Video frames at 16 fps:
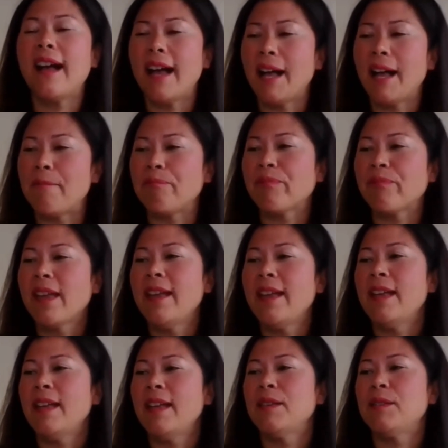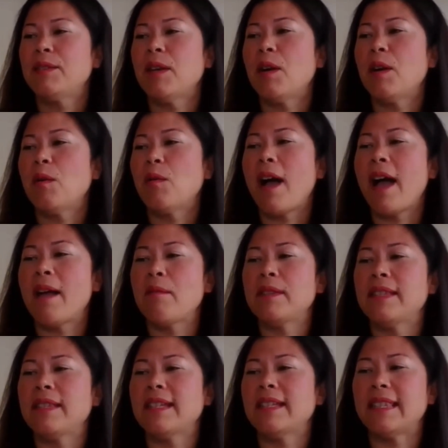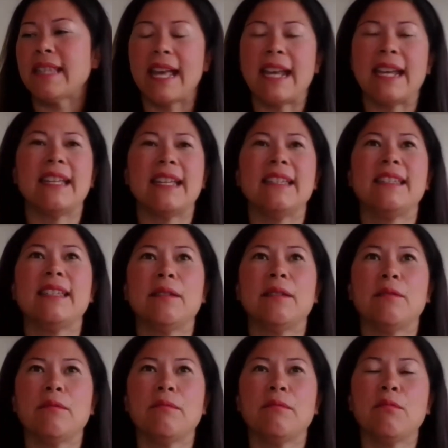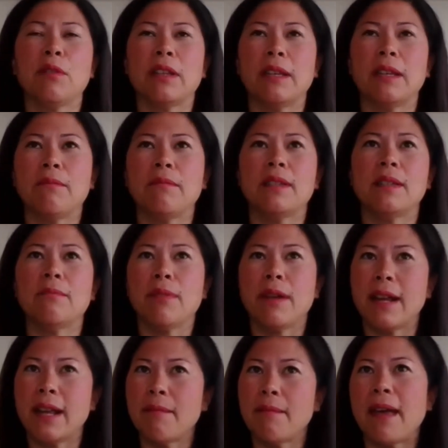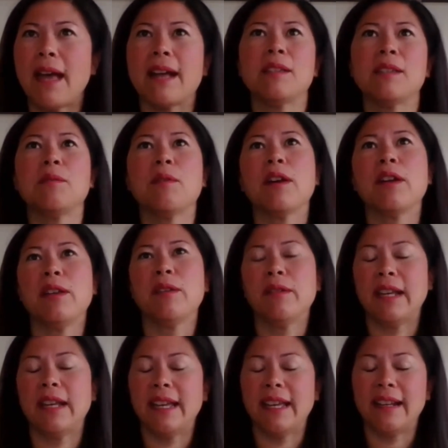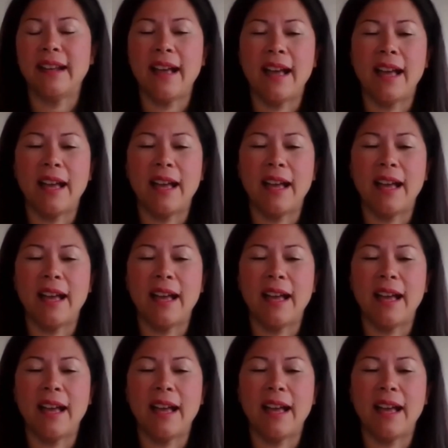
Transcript: Um, so I was excited to really to bring it back to our unit.